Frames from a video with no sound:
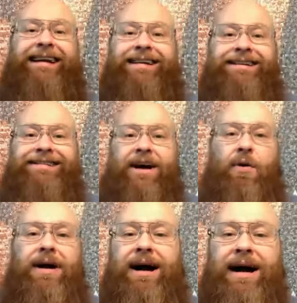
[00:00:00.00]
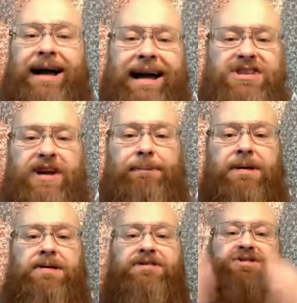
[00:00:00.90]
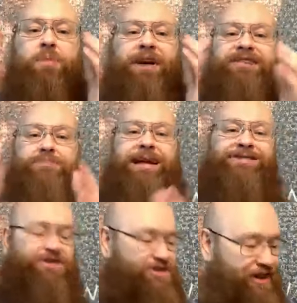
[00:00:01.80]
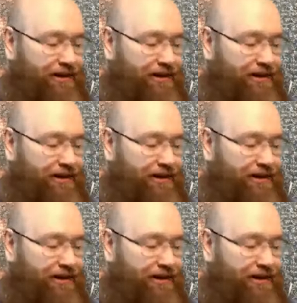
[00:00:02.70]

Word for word: So uh, I got to jump into this morning's message here.